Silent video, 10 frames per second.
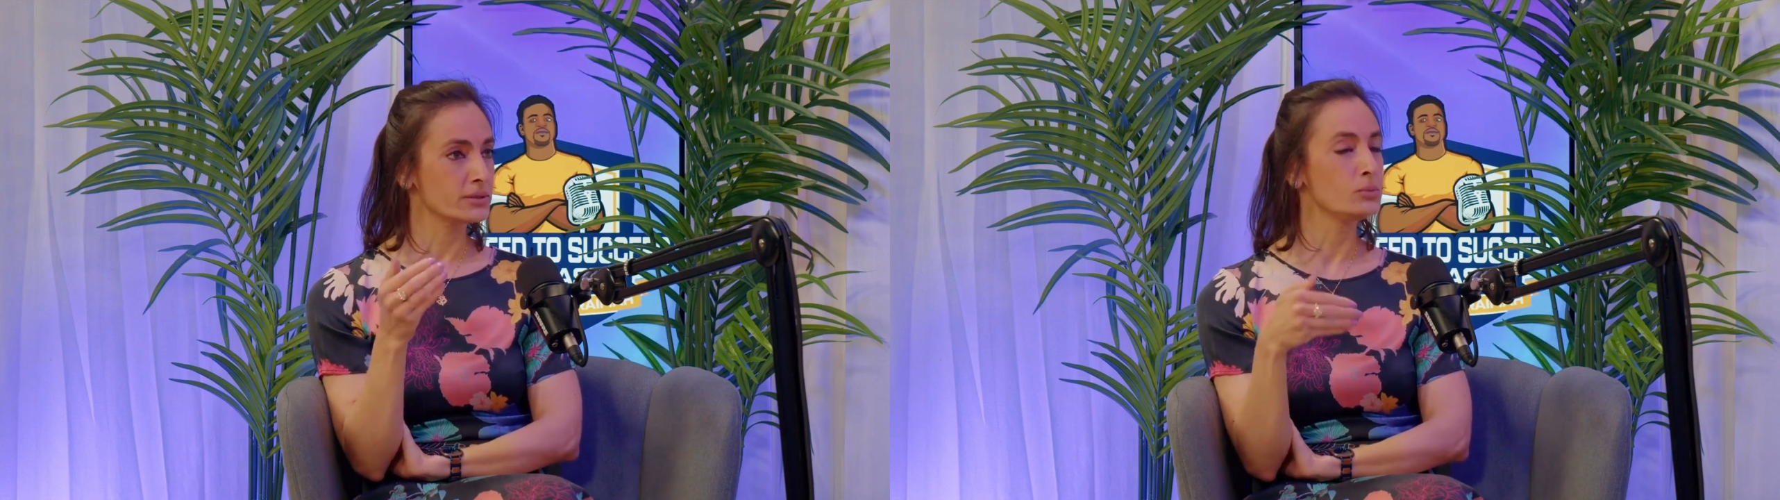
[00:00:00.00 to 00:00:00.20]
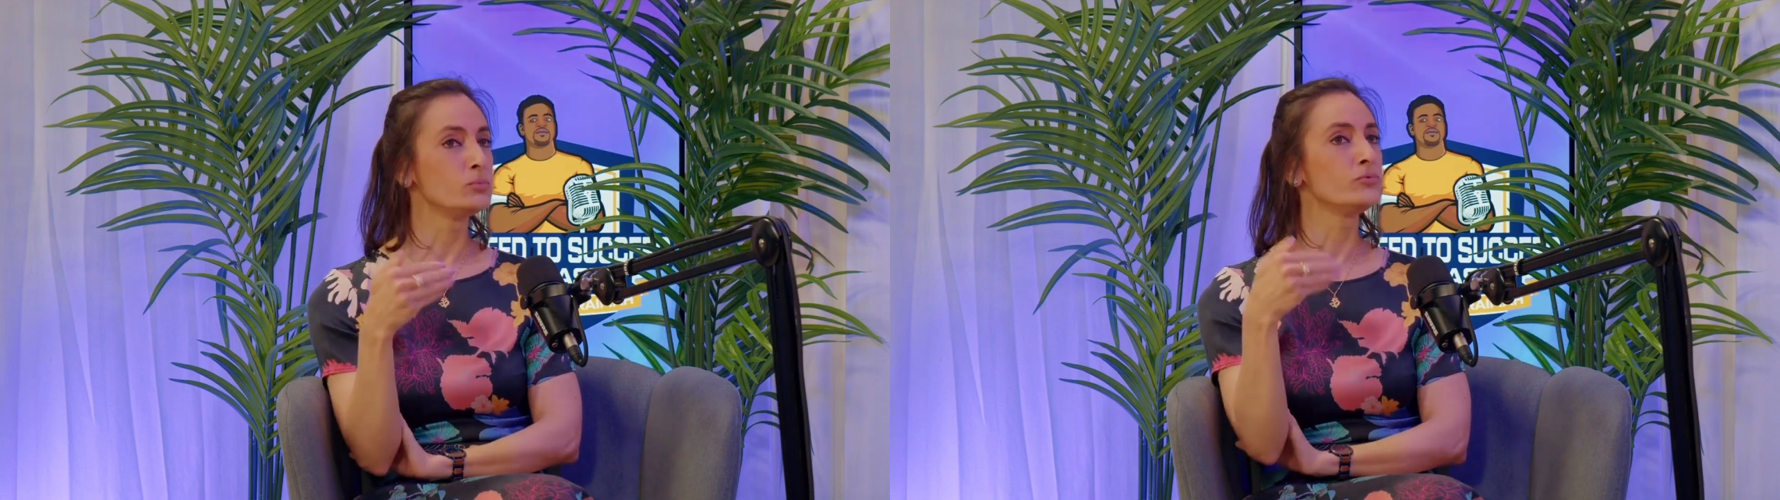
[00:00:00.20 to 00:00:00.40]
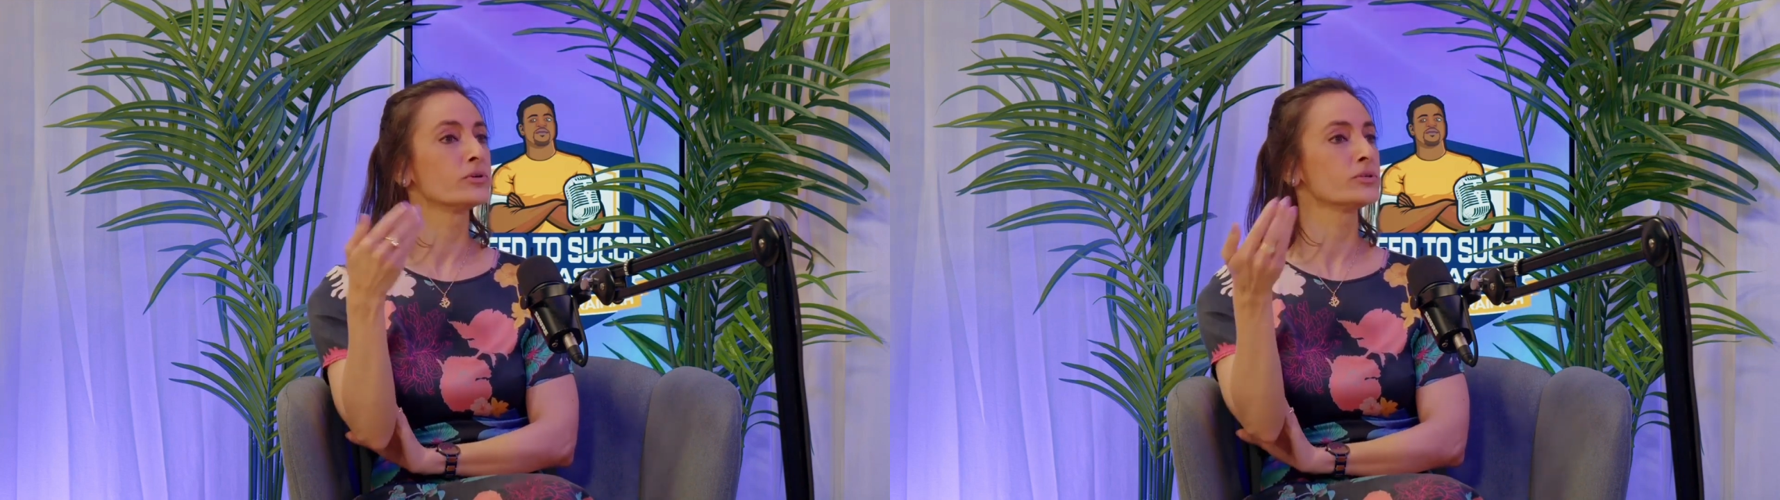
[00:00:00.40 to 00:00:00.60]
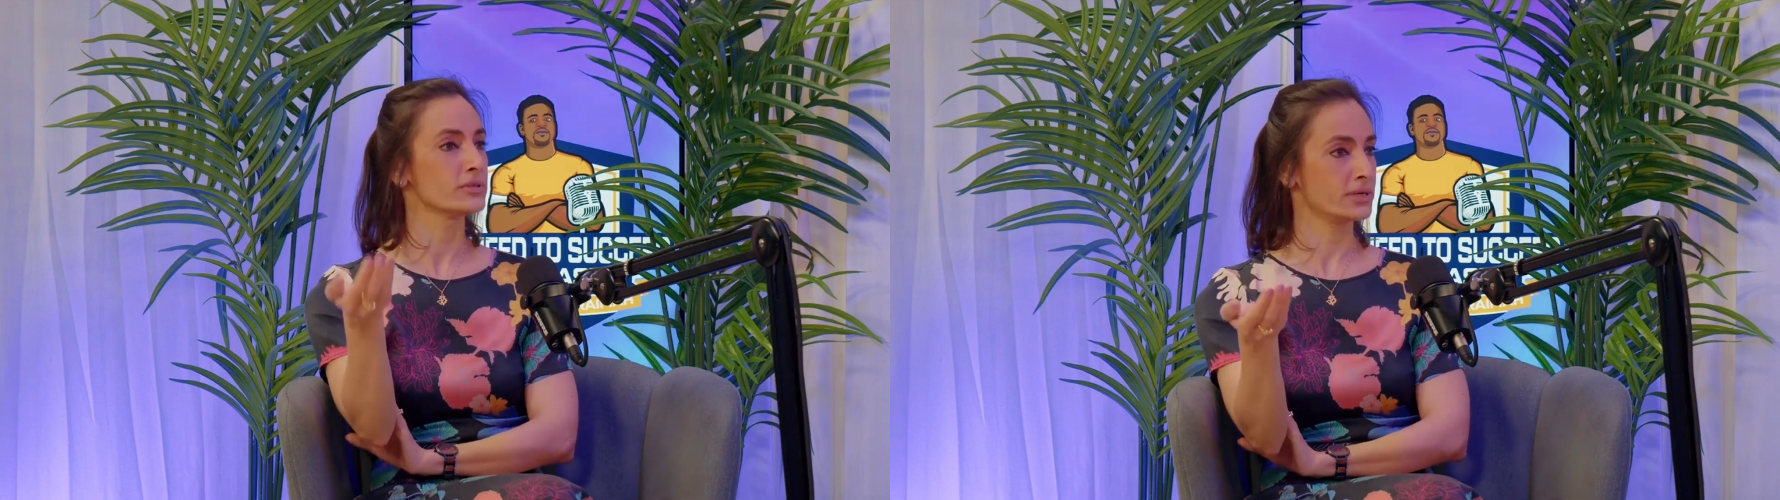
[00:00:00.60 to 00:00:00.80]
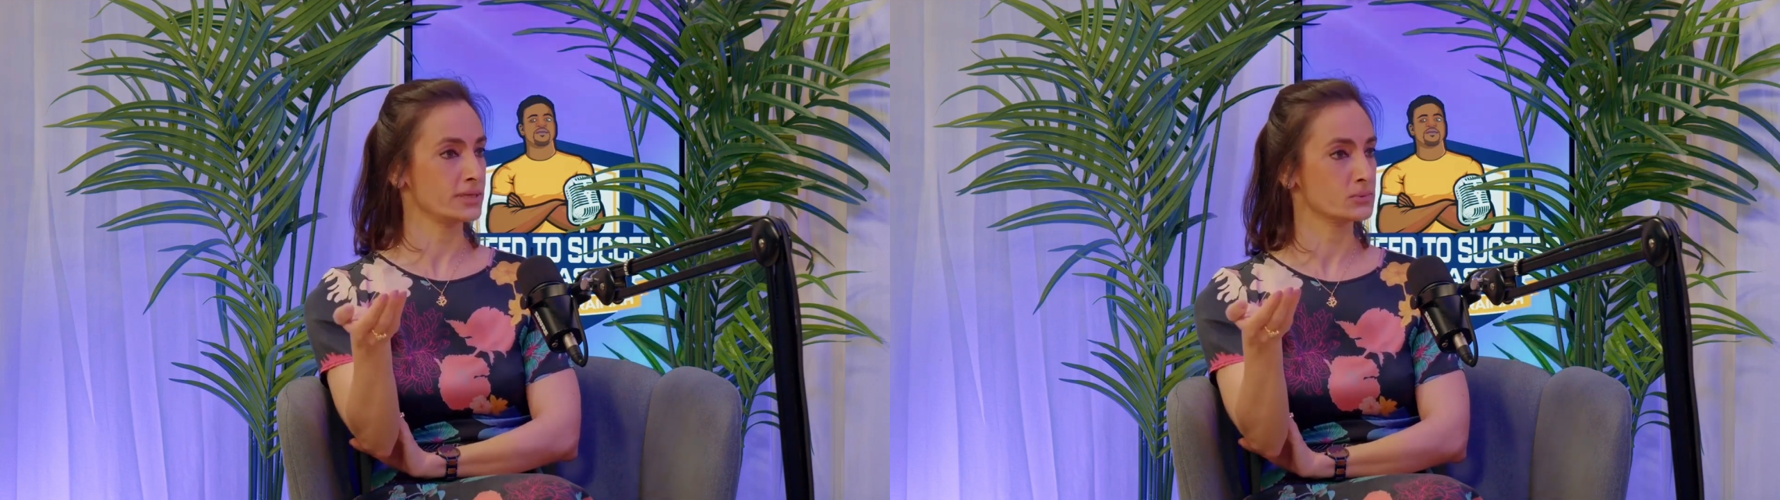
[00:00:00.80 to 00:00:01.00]
you move on to
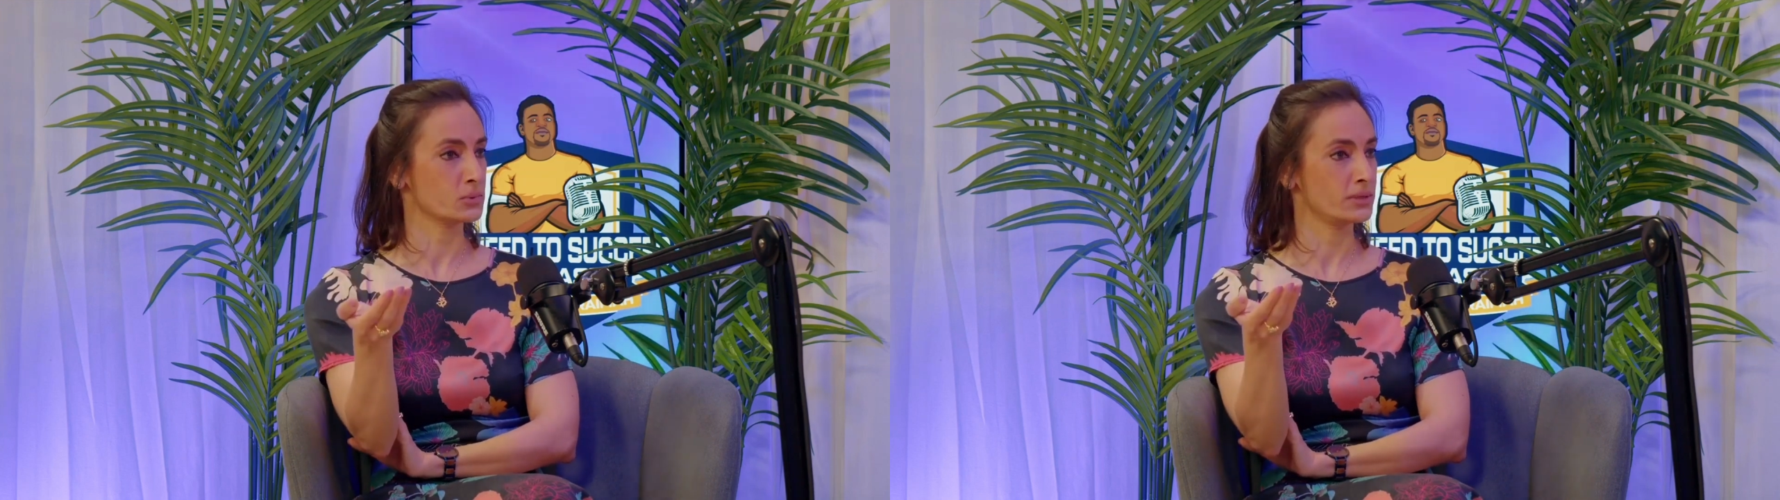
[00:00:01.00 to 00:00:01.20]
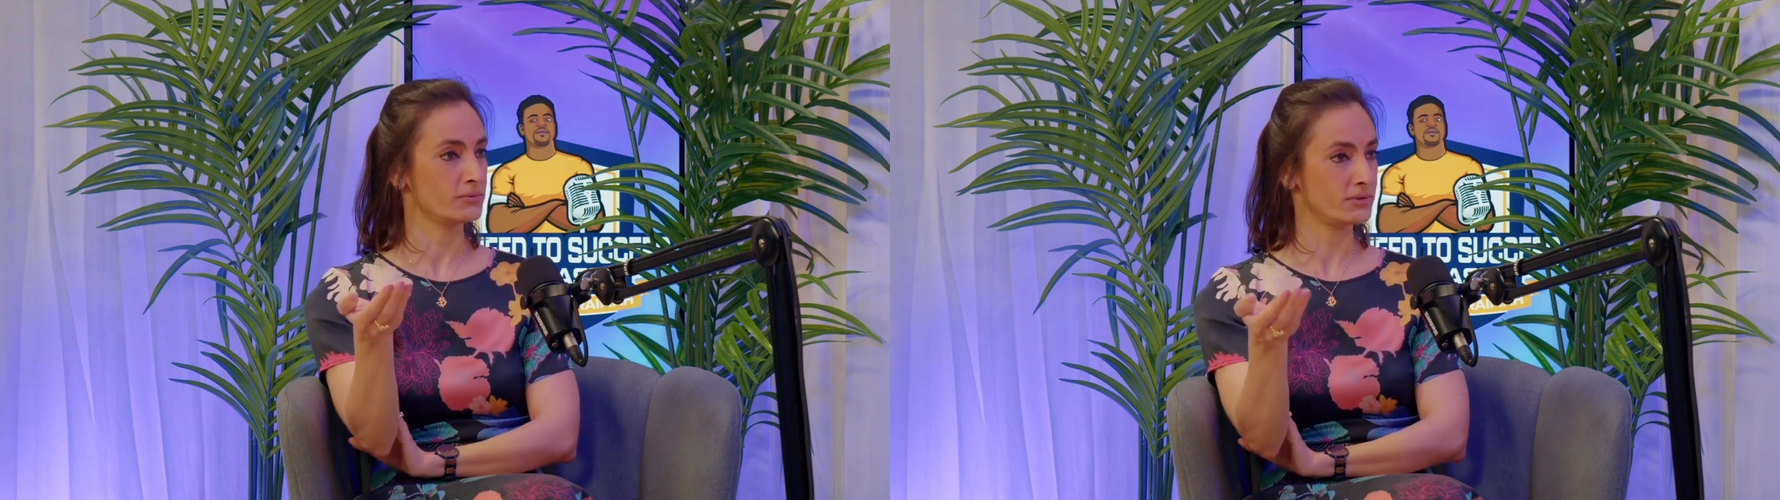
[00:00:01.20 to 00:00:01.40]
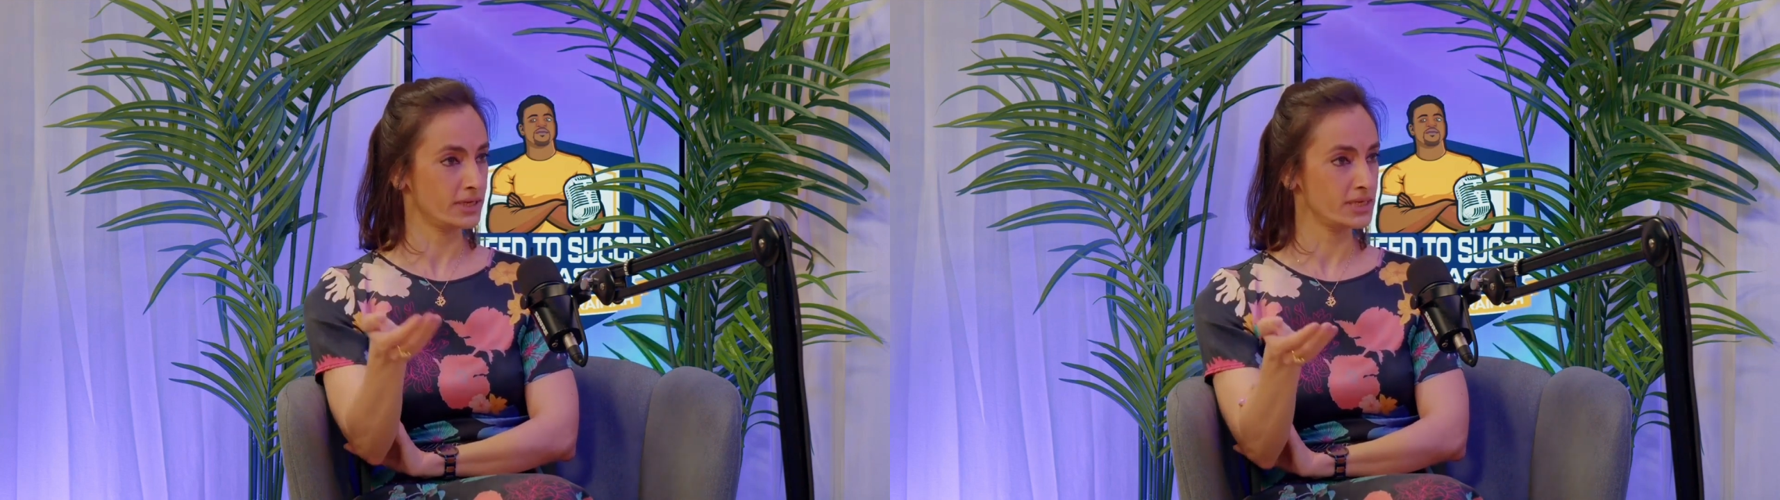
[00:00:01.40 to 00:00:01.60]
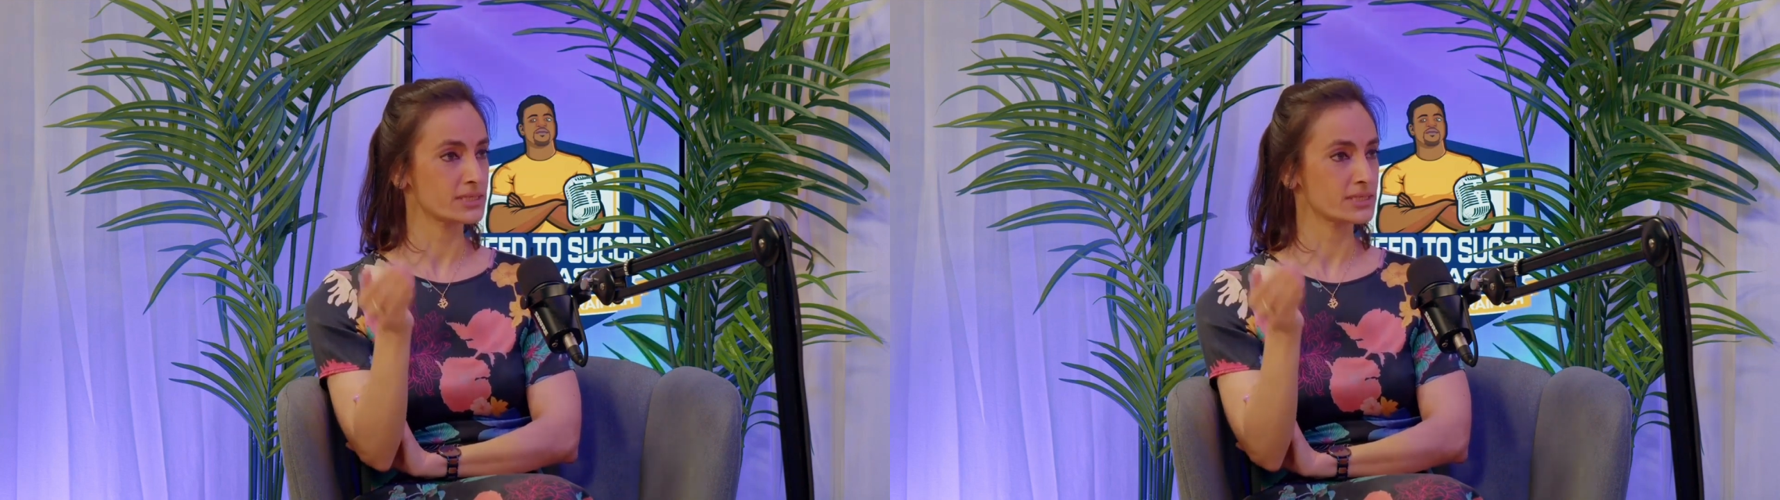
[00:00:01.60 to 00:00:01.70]
the next one, right?